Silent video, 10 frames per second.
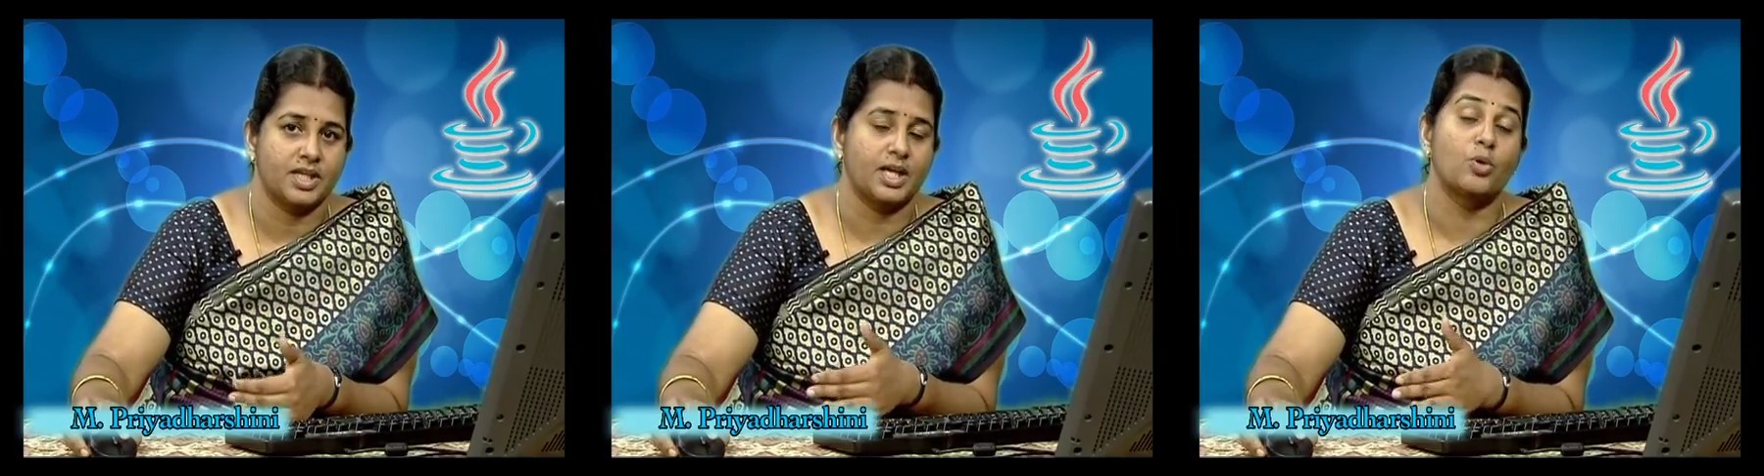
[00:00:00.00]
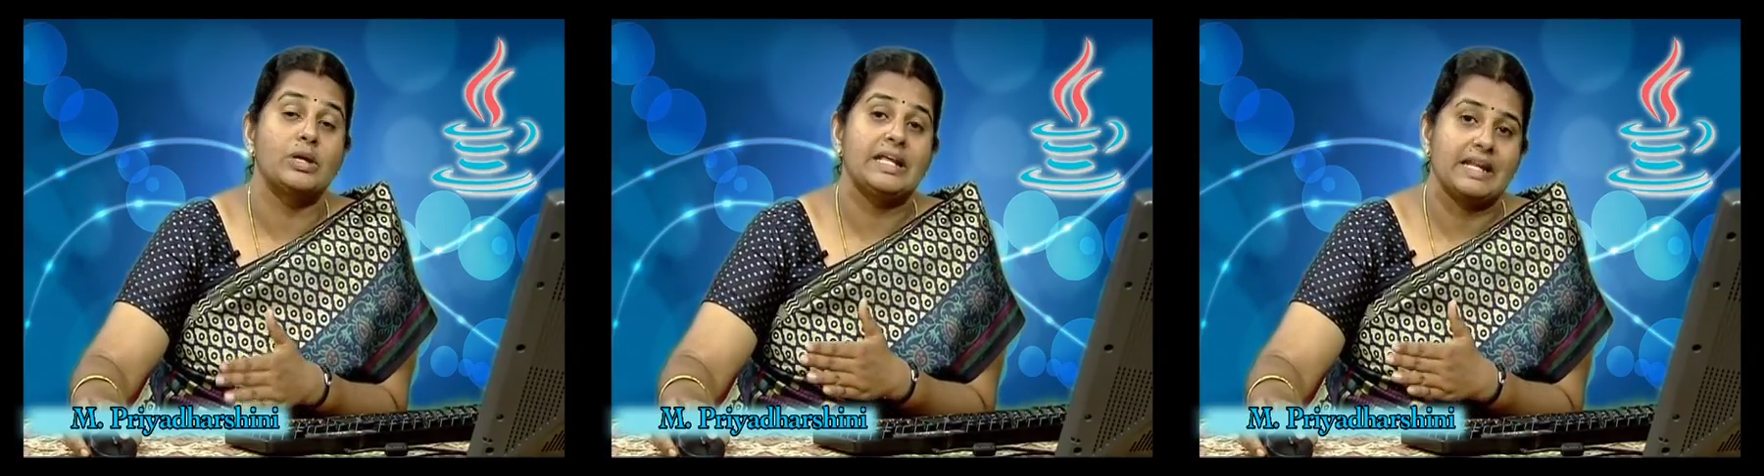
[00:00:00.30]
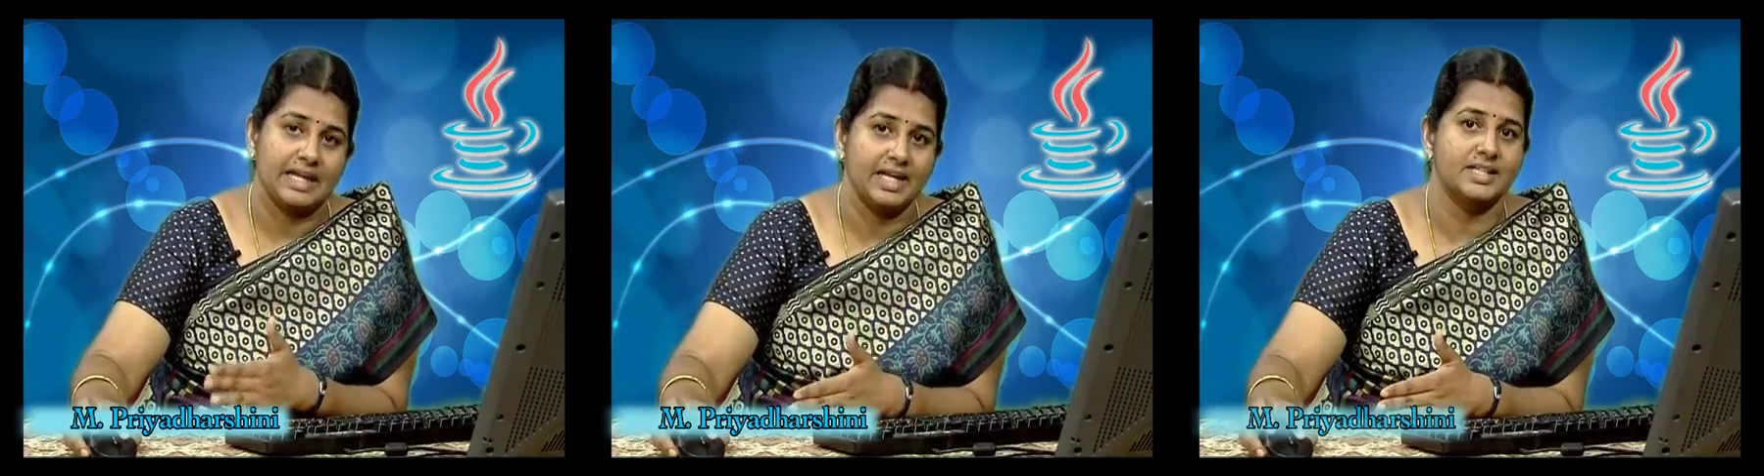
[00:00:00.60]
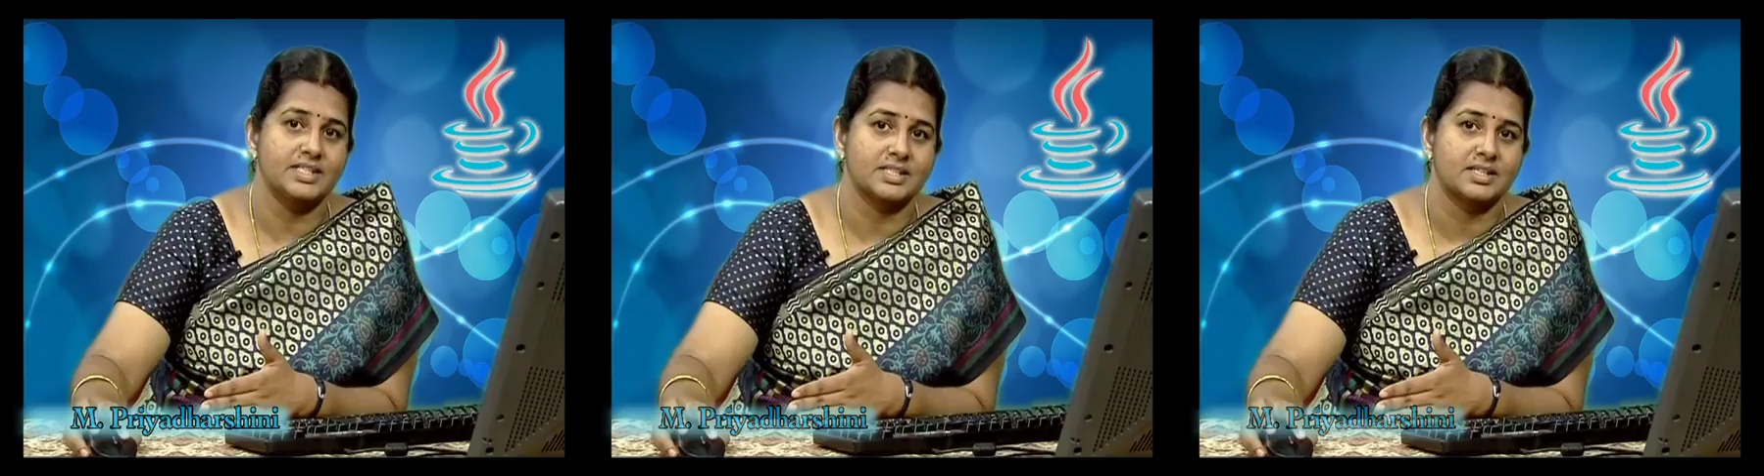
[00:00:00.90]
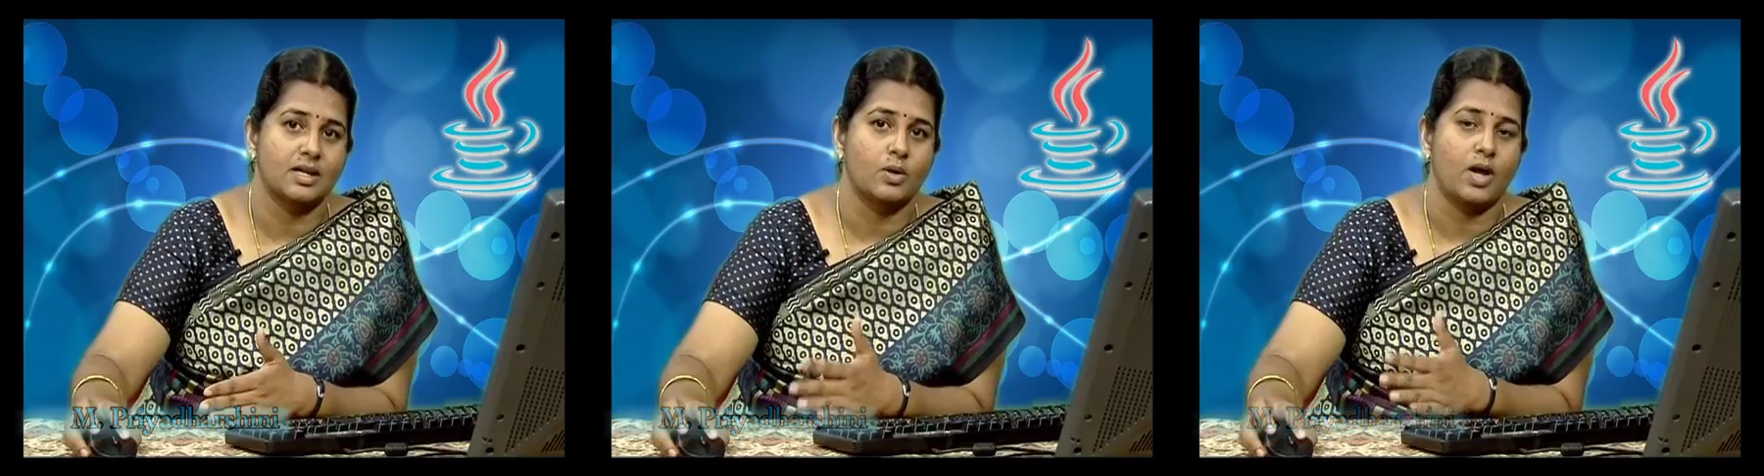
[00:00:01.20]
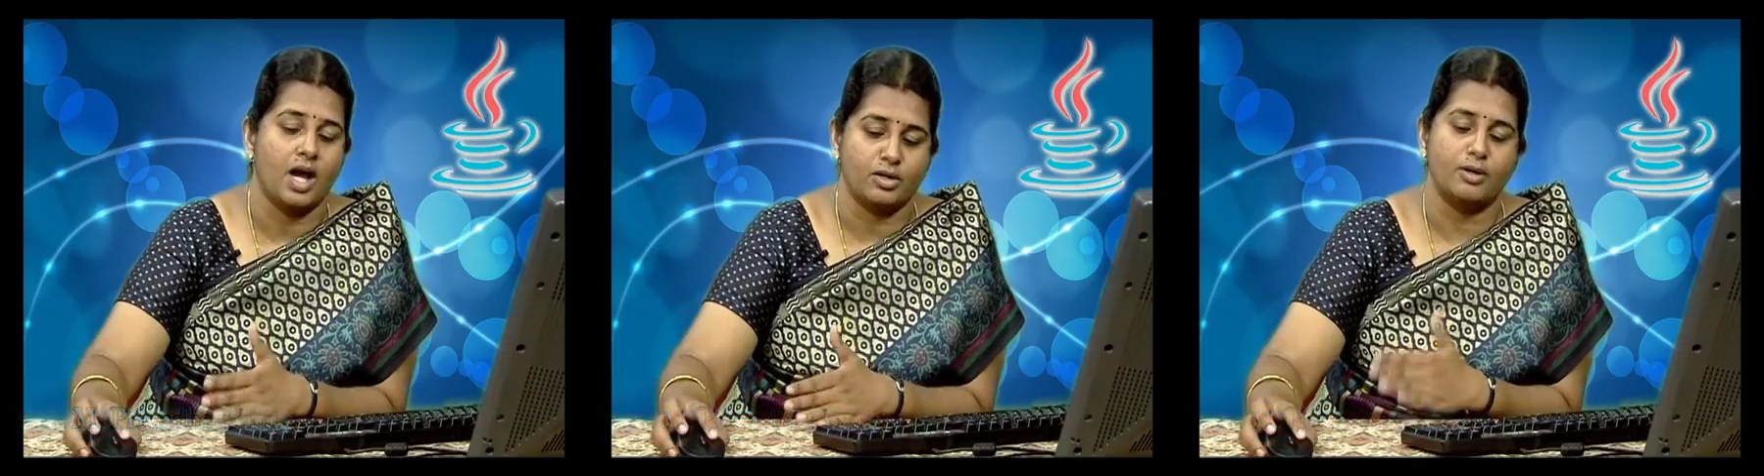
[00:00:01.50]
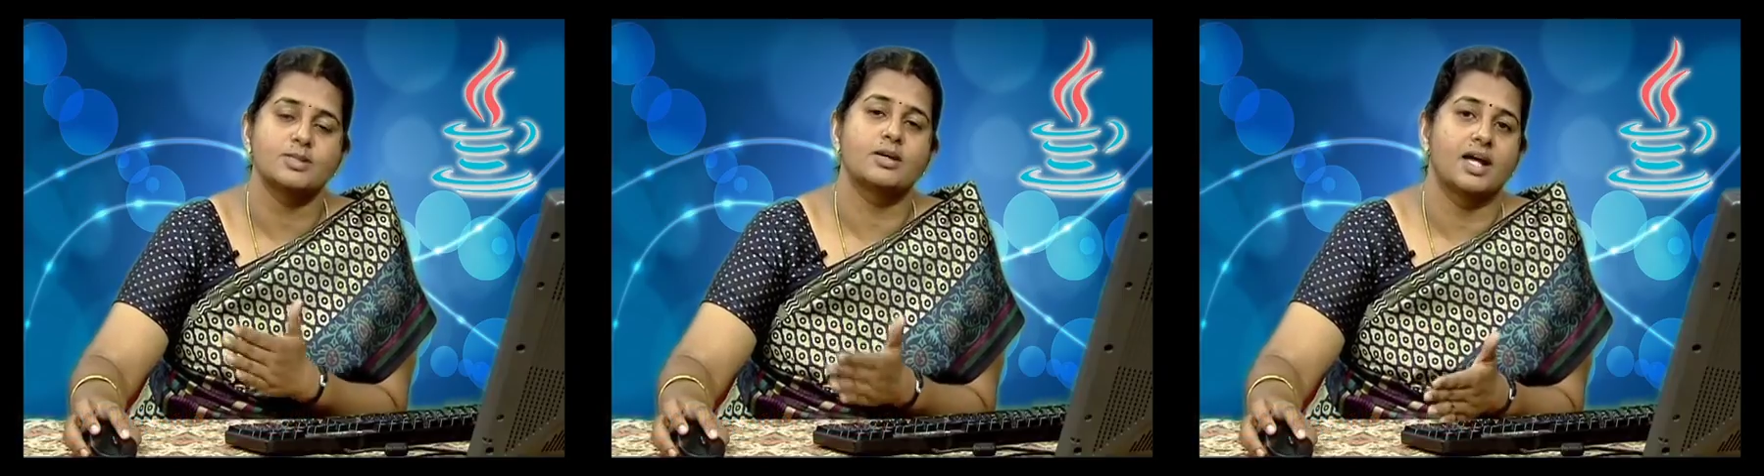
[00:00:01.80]
they can only read it and
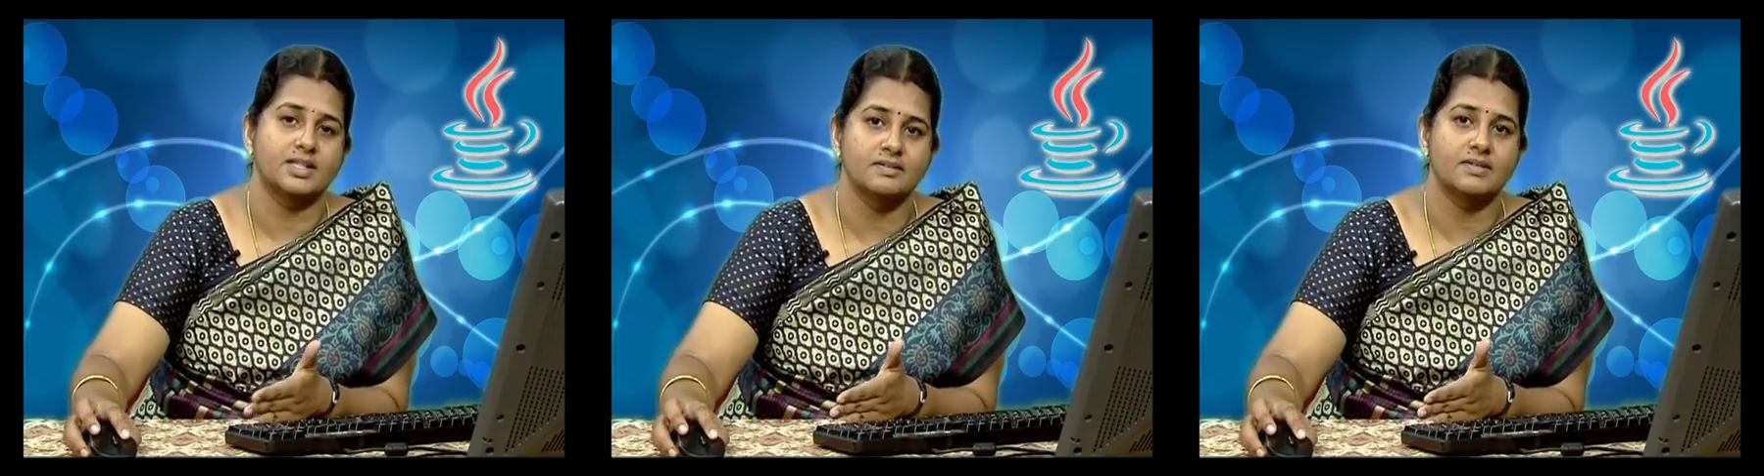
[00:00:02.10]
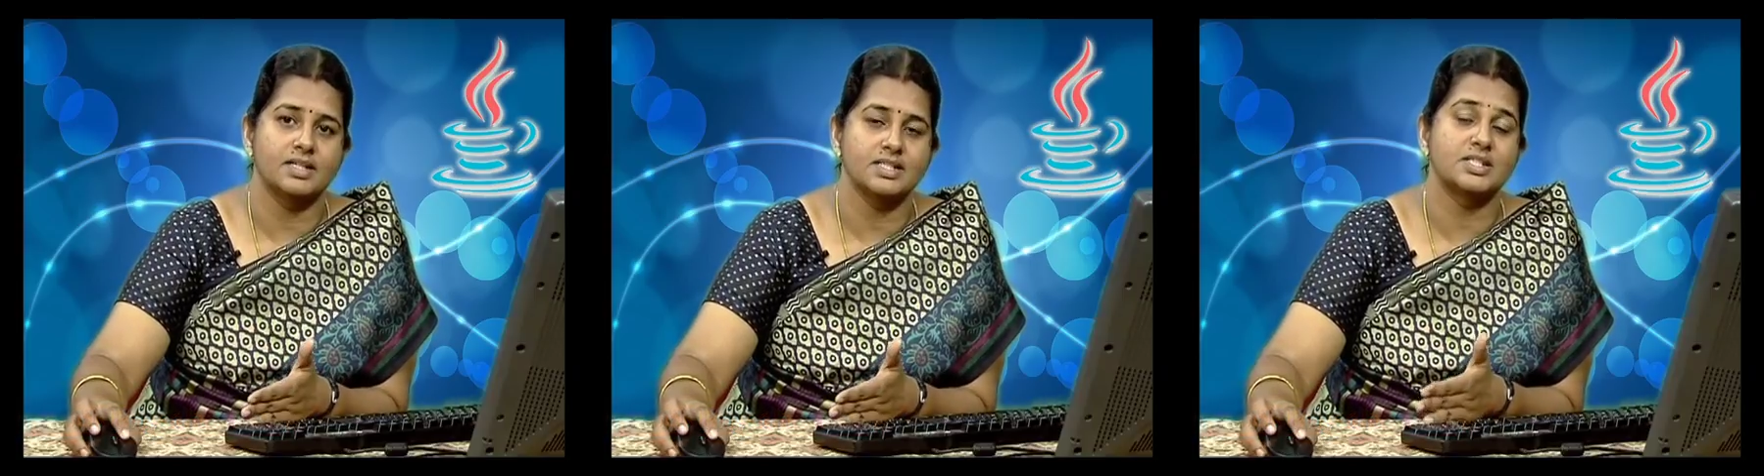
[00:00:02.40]
also other one